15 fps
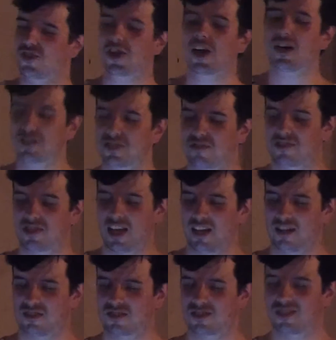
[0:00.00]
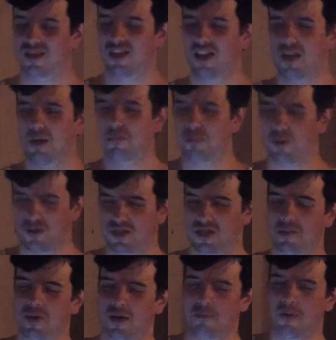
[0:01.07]
jars of things, puts
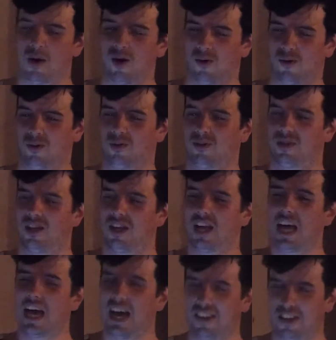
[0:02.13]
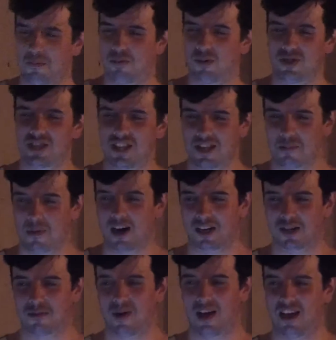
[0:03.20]
them in a bowl, and then puts it in the
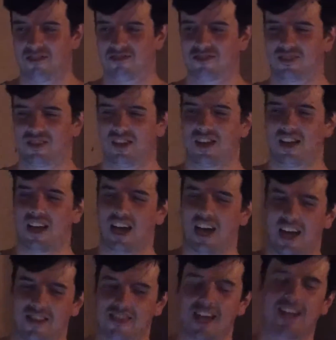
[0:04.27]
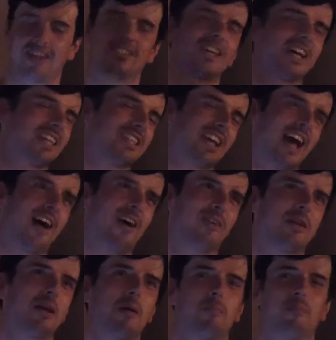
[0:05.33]
microwave, and then takes it
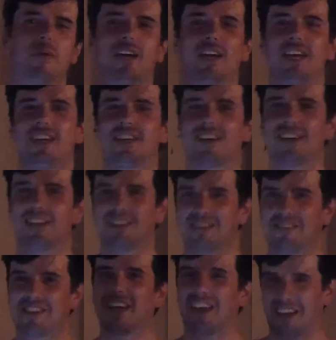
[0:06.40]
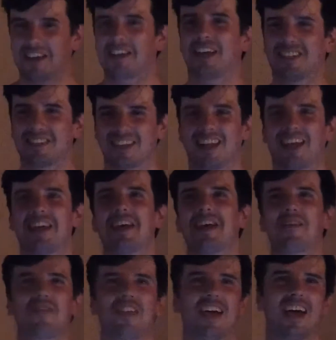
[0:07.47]
out. But he kind of,
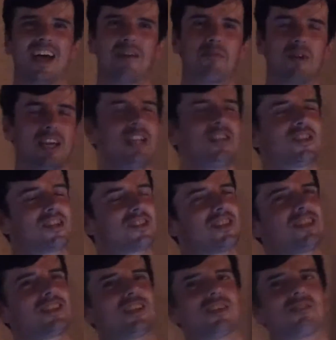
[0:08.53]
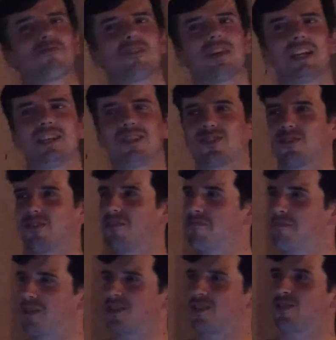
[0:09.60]
but he does this in a really sort of
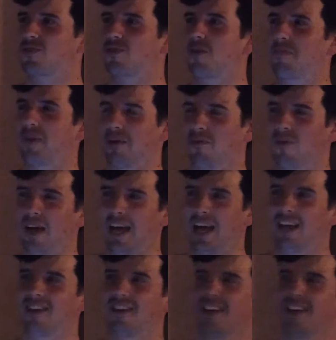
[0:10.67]
misanthropic way,